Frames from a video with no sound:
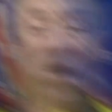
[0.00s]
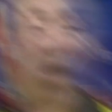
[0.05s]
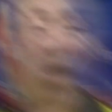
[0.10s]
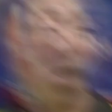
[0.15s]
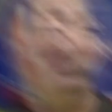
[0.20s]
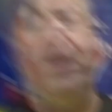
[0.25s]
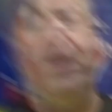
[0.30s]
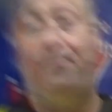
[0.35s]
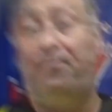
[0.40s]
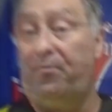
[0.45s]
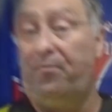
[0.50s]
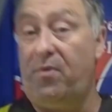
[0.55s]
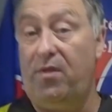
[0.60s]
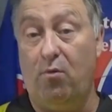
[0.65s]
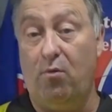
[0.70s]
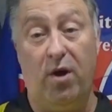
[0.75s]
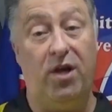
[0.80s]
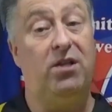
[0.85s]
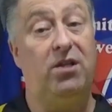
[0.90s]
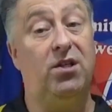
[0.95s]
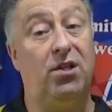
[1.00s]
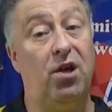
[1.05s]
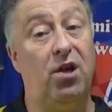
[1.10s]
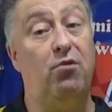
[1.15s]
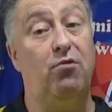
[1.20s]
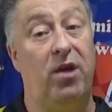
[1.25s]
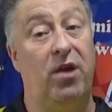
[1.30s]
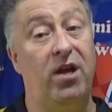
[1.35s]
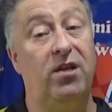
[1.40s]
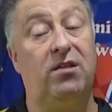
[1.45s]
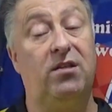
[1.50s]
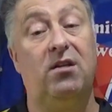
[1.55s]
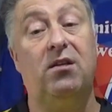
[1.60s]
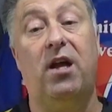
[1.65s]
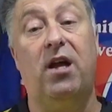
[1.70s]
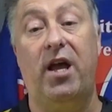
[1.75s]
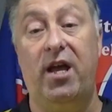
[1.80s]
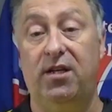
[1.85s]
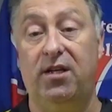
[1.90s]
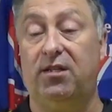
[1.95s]
Right, everything. The way to do this
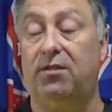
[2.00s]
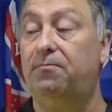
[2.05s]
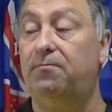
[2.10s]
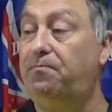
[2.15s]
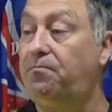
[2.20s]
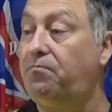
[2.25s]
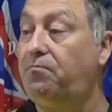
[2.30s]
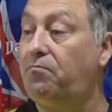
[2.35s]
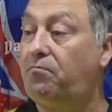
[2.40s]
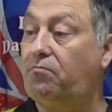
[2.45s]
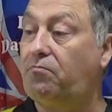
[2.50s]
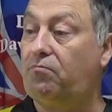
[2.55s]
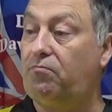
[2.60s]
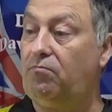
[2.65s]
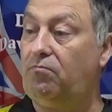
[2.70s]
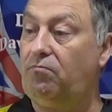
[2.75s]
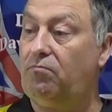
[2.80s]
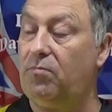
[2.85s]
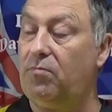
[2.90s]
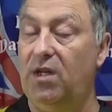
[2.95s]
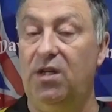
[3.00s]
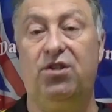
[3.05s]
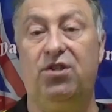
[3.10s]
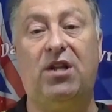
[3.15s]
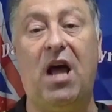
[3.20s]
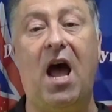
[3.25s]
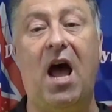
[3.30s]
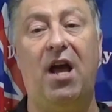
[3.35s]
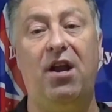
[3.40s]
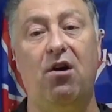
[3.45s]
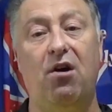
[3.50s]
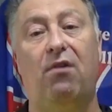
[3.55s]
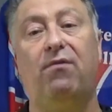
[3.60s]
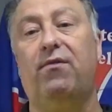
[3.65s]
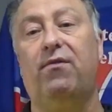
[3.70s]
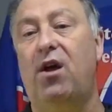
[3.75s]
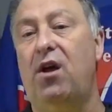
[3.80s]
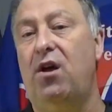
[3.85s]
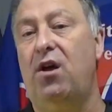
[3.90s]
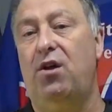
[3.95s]
is starting
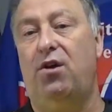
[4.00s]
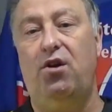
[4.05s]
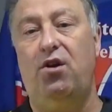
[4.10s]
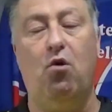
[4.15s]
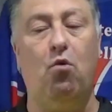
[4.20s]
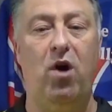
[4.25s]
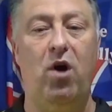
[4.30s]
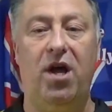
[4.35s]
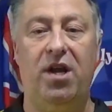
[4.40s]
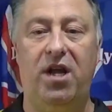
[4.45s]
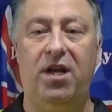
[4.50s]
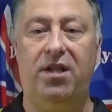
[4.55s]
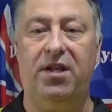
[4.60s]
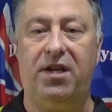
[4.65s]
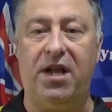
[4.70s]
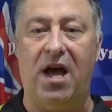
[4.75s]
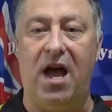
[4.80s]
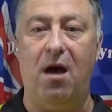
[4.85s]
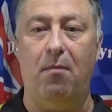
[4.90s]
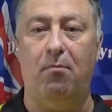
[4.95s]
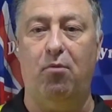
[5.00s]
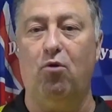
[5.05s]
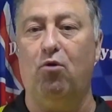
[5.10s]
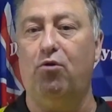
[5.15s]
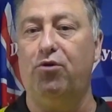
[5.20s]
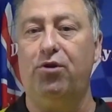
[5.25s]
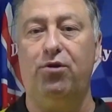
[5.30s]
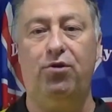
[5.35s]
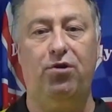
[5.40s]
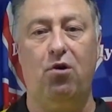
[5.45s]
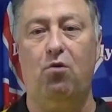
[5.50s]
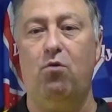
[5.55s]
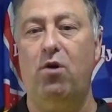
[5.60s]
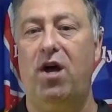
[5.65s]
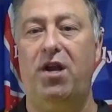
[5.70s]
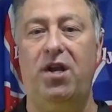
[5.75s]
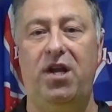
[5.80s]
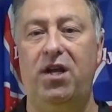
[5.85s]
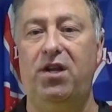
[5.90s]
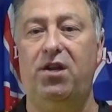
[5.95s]
off nowhere near the dartboard,
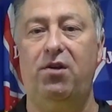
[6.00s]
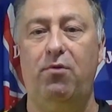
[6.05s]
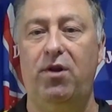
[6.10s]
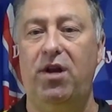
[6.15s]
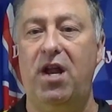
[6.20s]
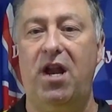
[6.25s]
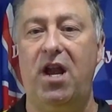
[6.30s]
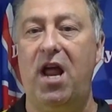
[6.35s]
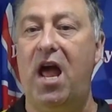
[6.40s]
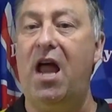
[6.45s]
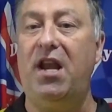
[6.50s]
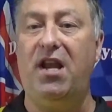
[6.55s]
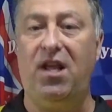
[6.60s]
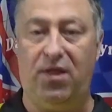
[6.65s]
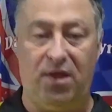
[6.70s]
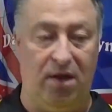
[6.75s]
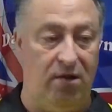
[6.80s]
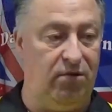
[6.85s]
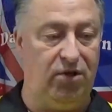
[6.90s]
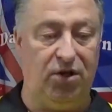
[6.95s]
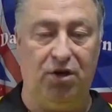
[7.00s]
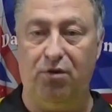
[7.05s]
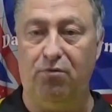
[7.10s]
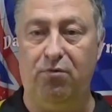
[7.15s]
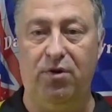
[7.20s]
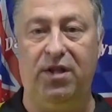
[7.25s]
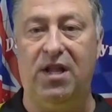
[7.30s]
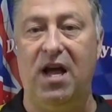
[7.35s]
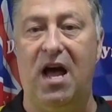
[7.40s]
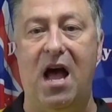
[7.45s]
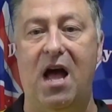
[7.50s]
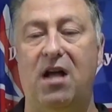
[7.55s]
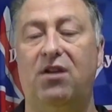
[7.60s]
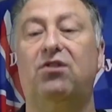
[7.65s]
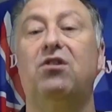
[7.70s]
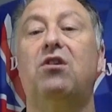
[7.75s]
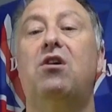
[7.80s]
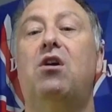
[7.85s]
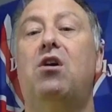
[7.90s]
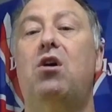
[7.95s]
nowhere near doing anything to do with
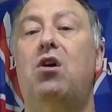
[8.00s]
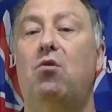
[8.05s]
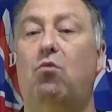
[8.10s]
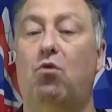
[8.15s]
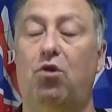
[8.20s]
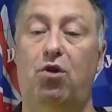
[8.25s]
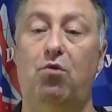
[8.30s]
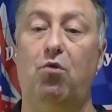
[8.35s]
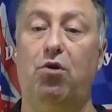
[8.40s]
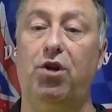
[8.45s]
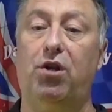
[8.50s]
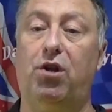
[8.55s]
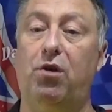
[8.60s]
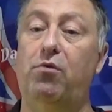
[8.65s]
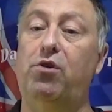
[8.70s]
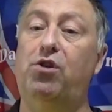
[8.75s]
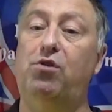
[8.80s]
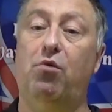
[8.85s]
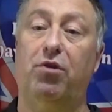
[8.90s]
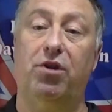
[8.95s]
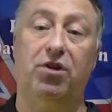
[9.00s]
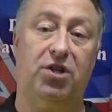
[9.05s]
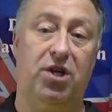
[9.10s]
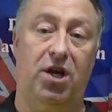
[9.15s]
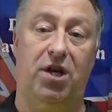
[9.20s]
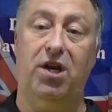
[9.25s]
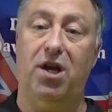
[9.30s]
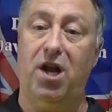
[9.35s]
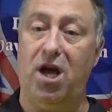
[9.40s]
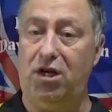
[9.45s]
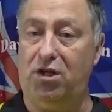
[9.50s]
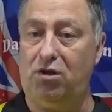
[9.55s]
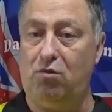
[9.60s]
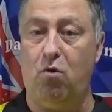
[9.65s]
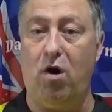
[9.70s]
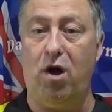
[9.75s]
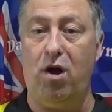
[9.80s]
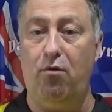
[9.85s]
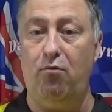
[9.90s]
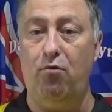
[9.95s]
darts. What you want to do is you want to sit in a nice
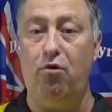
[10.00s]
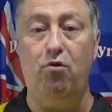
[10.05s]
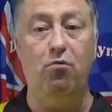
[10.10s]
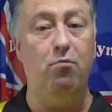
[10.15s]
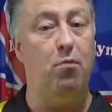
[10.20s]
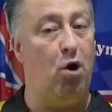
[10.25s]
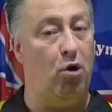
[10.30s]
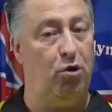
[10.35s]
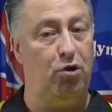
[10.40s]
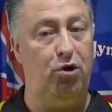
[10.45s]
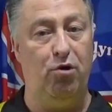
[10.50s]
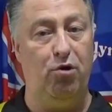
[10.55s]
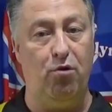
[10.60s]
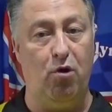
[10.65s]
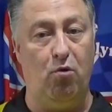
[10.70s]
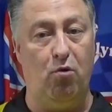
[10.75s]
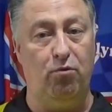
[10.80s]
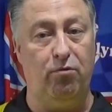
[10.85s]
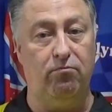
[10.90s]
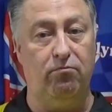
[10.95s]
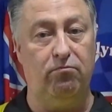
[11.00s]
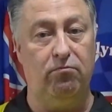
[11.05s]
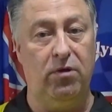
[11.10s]
quiet room on your own.